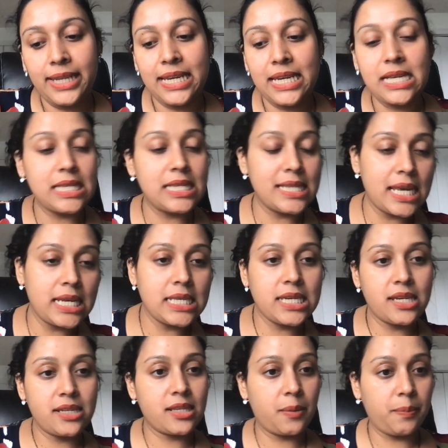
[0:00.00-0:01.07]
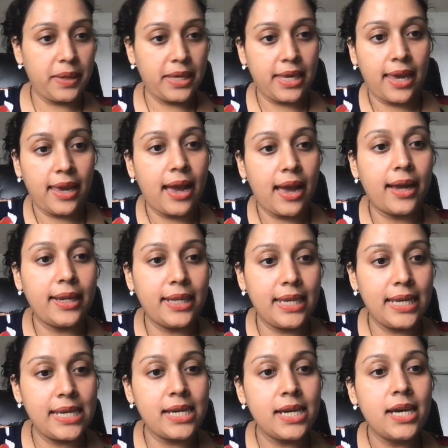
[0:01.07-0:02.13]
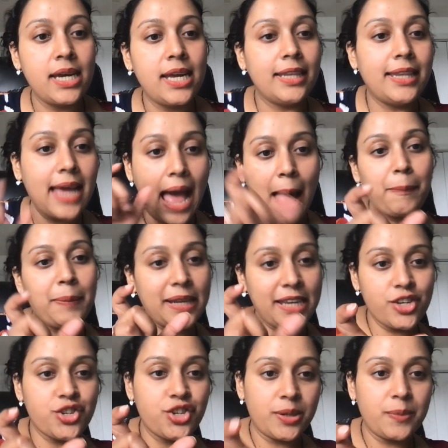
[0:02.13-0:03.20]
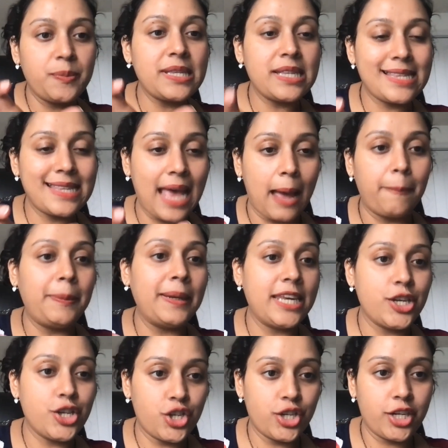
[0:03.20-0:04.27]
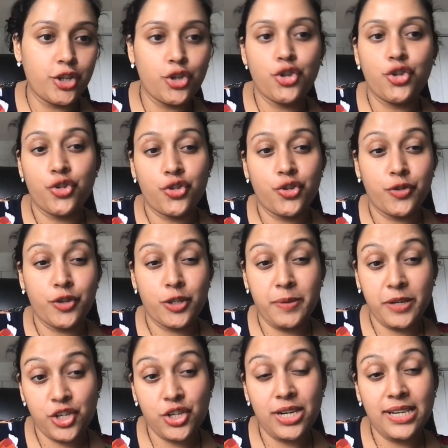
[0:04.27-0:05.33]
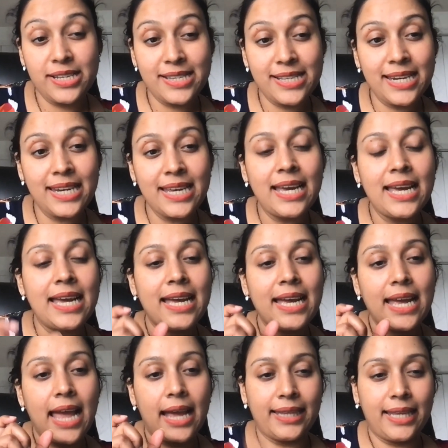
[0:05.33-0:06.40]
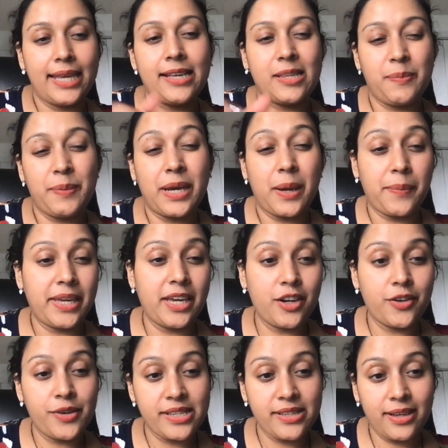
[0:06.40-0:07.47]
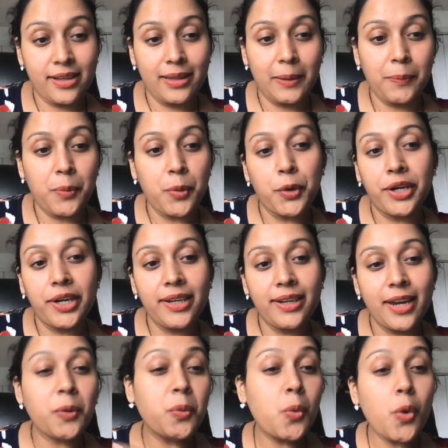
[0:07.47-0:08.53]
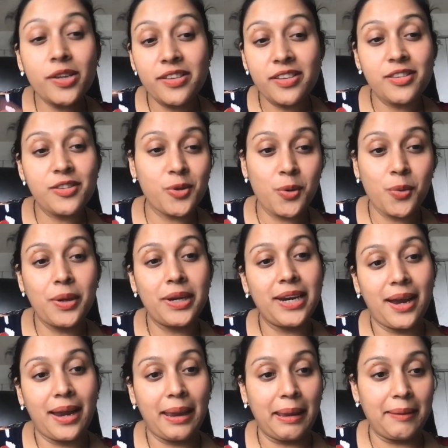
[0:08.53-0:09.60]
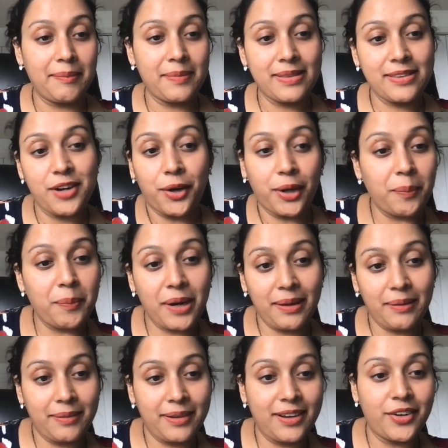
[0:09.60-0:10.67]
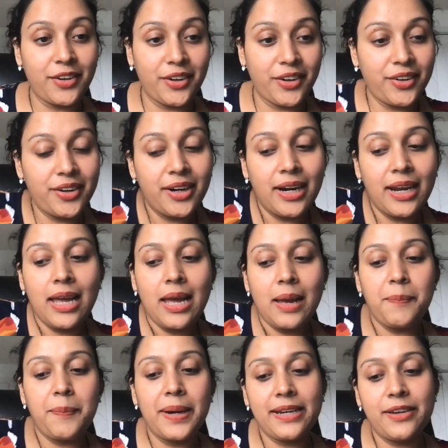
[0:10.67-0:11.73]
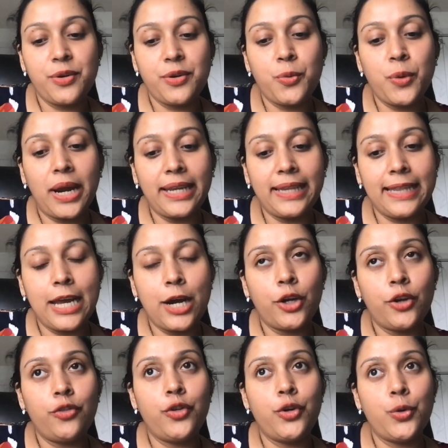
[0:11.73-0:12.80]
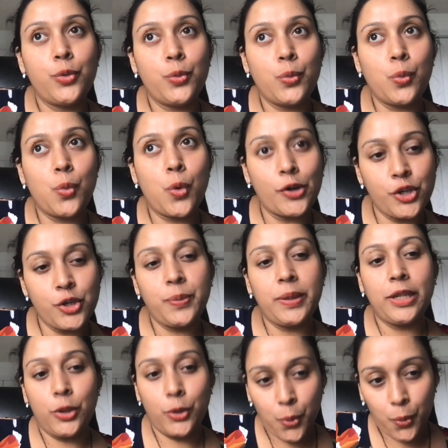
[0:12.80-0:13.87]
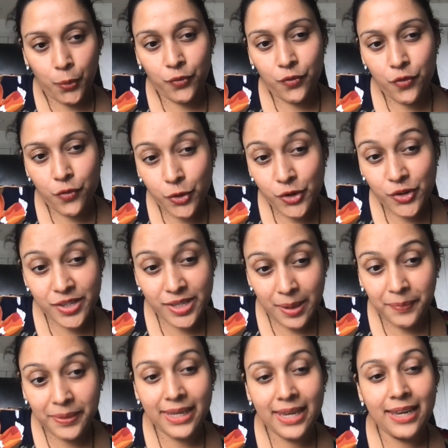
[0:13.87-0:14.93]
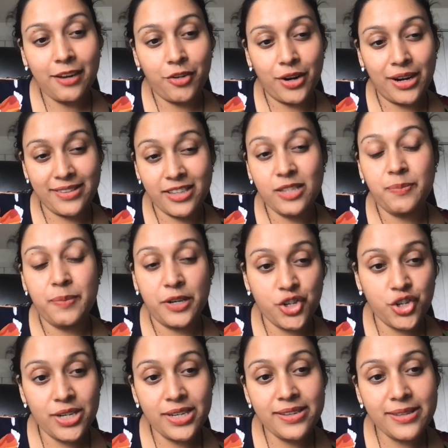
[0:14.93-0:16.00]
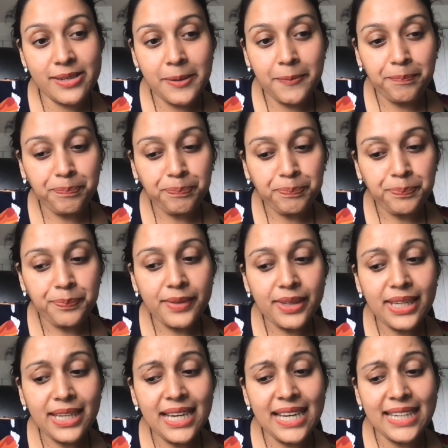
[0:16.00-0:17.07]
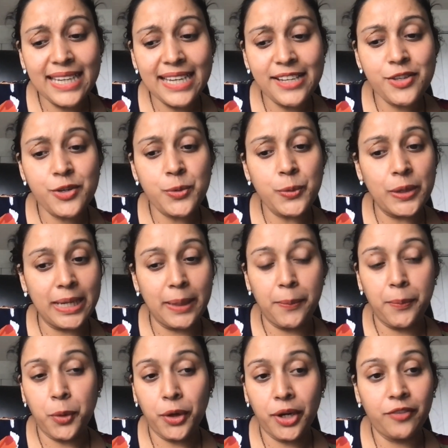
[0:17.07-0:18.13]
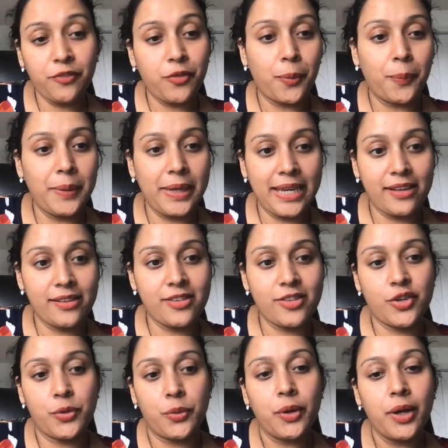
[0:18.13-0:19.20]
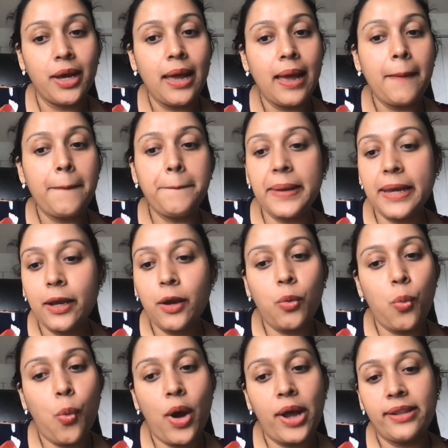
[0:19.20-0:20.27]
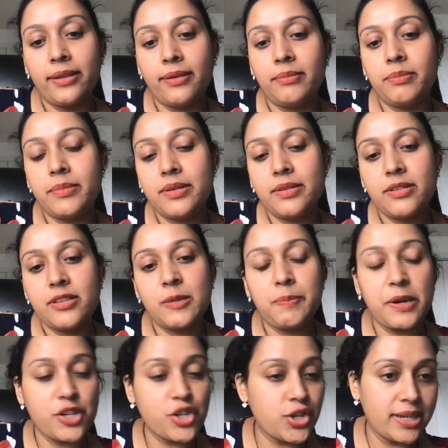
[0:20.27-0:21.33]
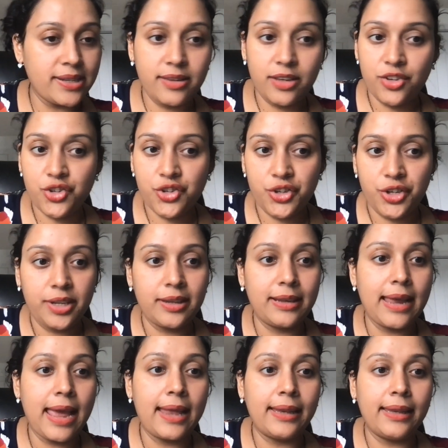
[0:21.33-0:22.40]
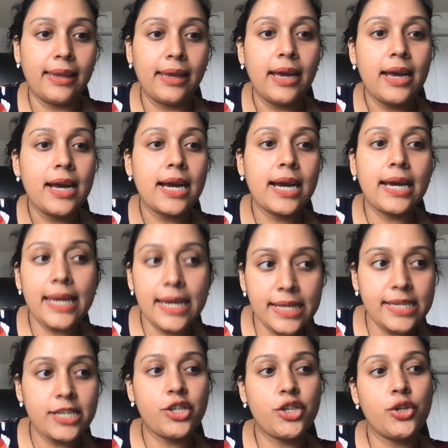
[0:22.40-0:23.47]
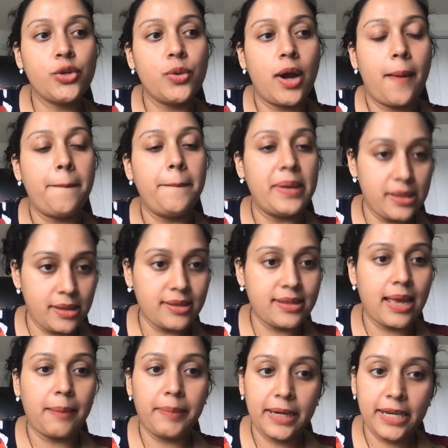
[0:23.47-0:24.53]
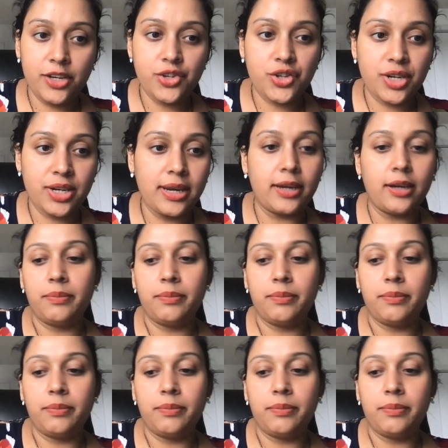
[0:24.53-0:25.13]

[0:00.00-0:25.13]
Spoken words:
I need a Zendesk BA. I need the business application that you choose to specialize in. I think is becoming increasingly important. It wasn't so when I started my career, but right now, if you want to be known for something or as a specialist, I think it's really important for BAs to pick one specialization and connect it to a business application.